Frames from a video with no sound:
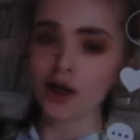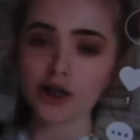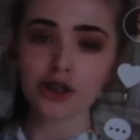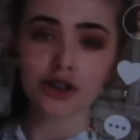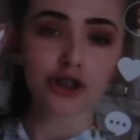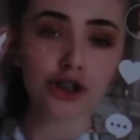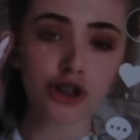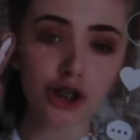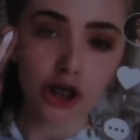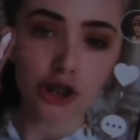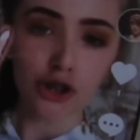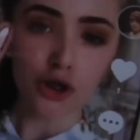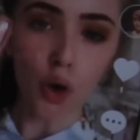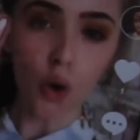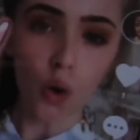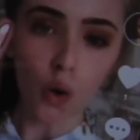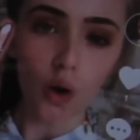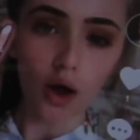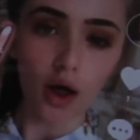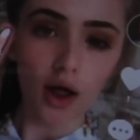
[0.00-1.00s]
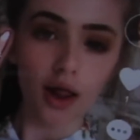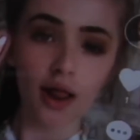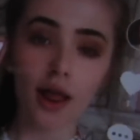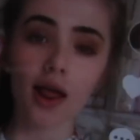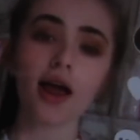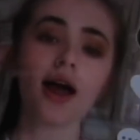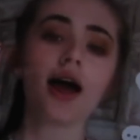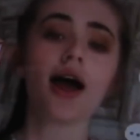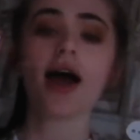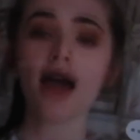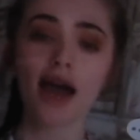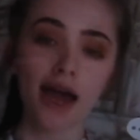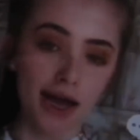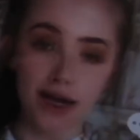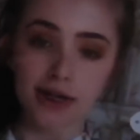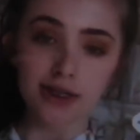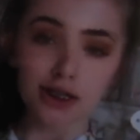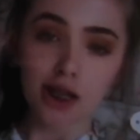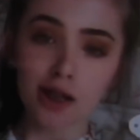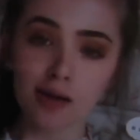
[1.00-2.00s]
Which took me actually forever
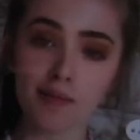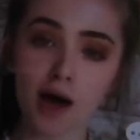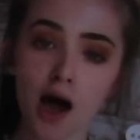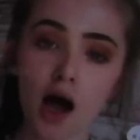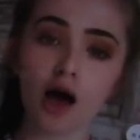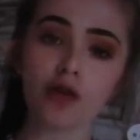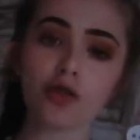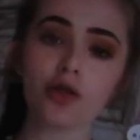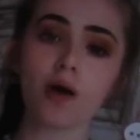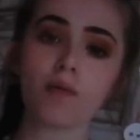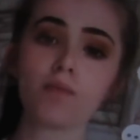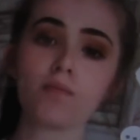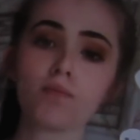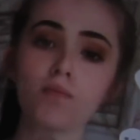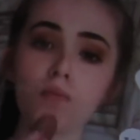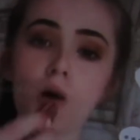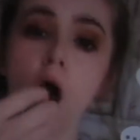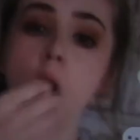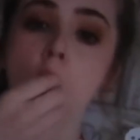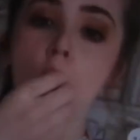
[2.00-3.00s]
to try get good.